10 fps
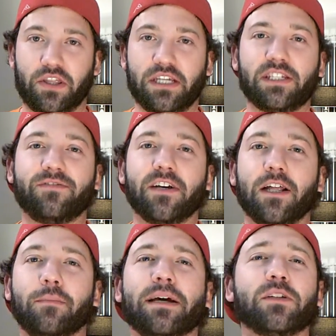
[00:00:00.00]
This
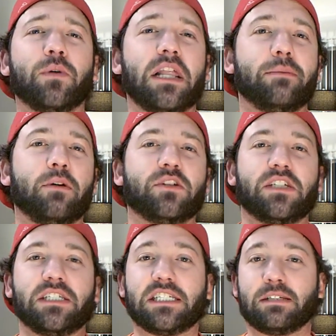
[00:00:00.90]
film is one of the most
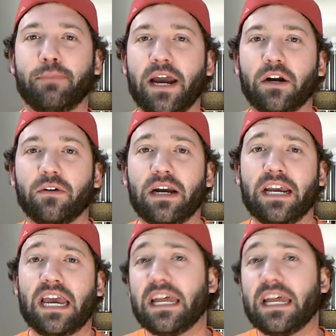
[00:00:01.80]
inspiring